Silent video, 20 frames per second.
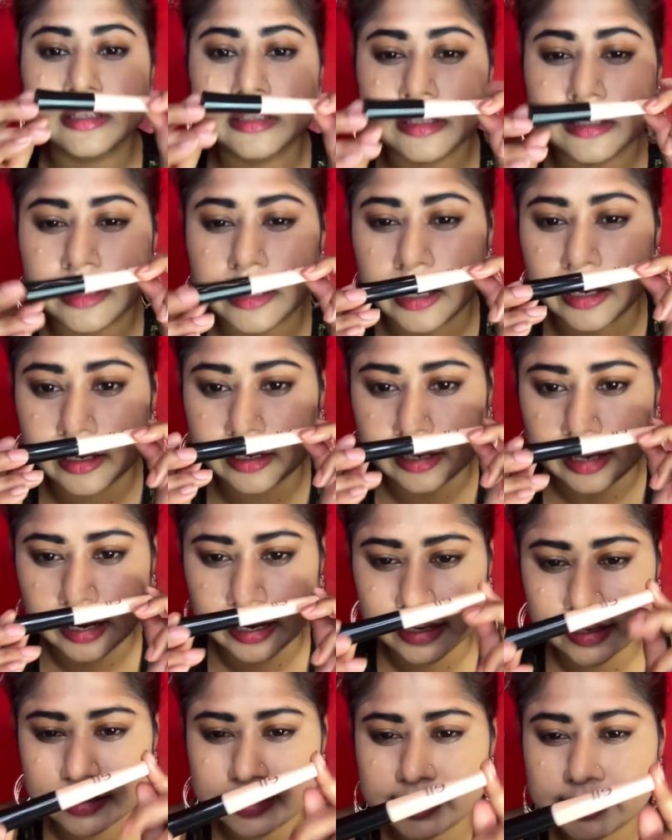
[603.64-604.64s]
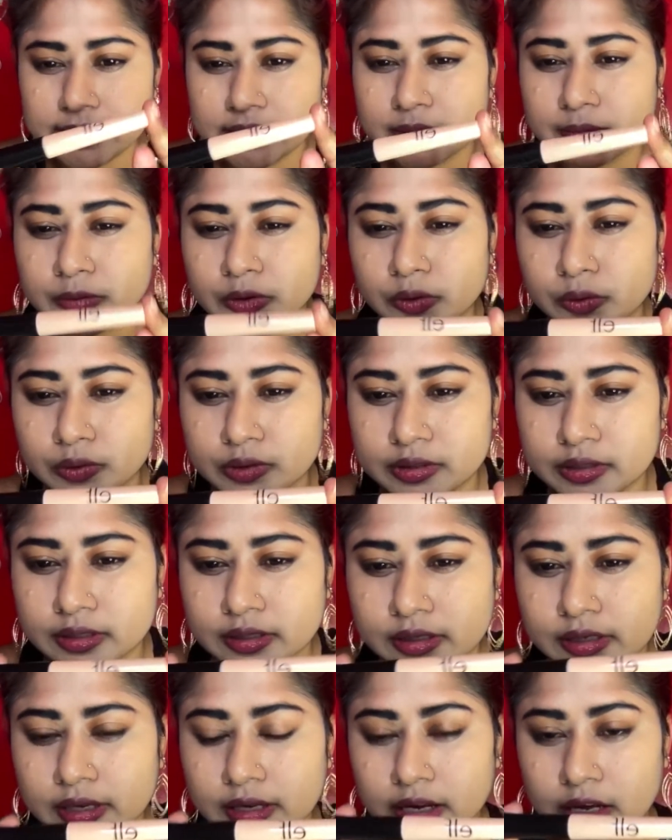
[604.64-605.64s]
that eyes. I'm using
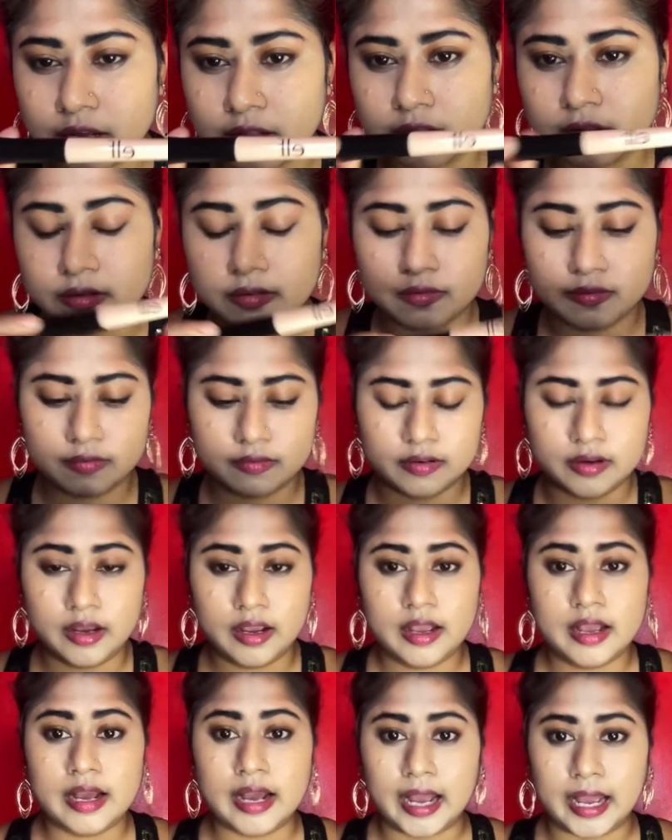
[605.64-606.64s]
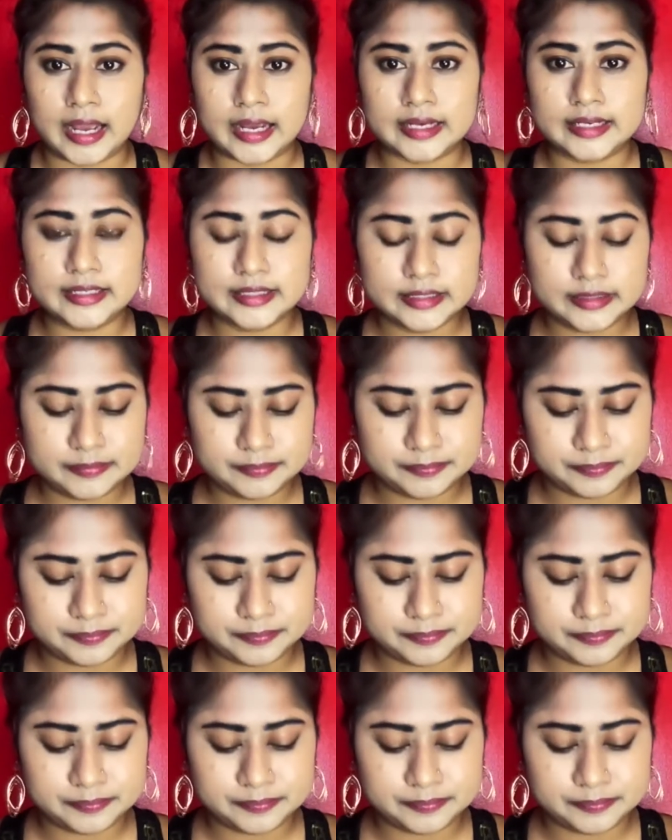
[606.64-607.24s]
the elf eyelid.